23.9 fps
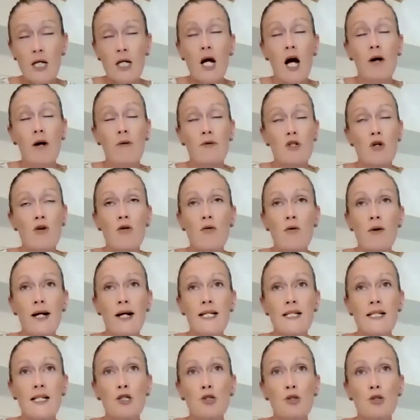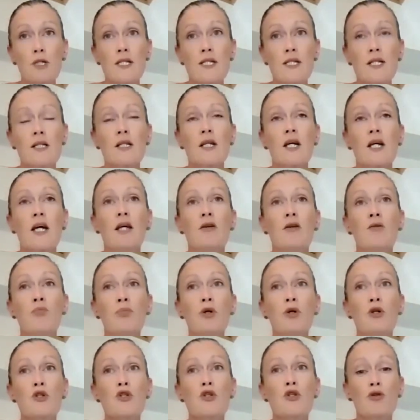i was always interested in
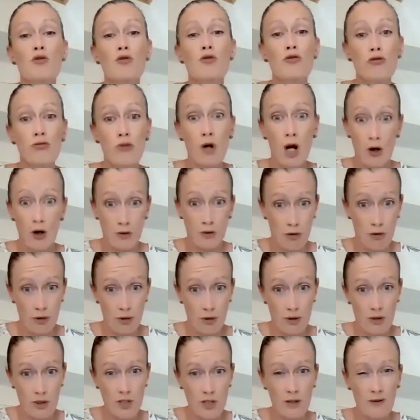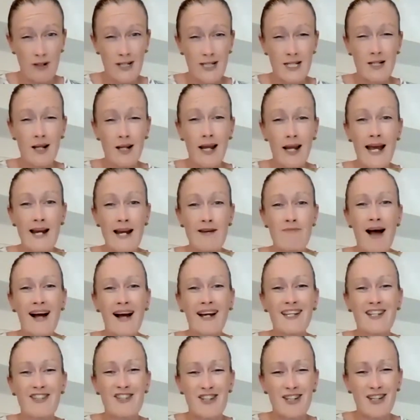personal growth so I did landmark
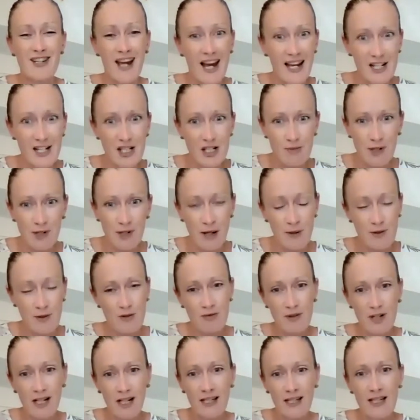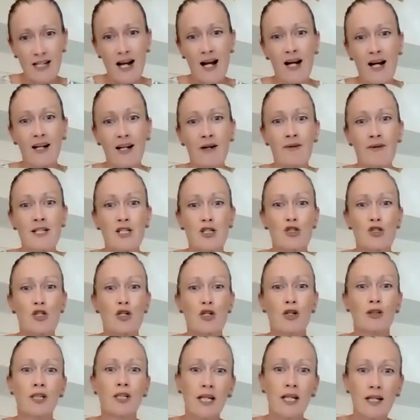education when I was really young. I went to
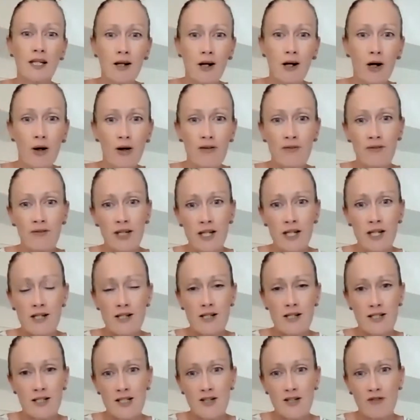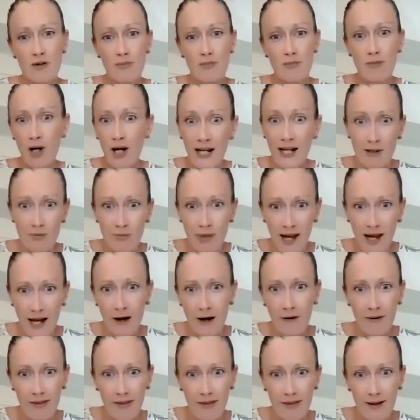John Kehoe events. I did different mind
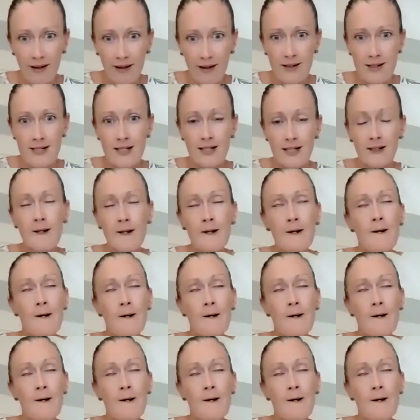power things and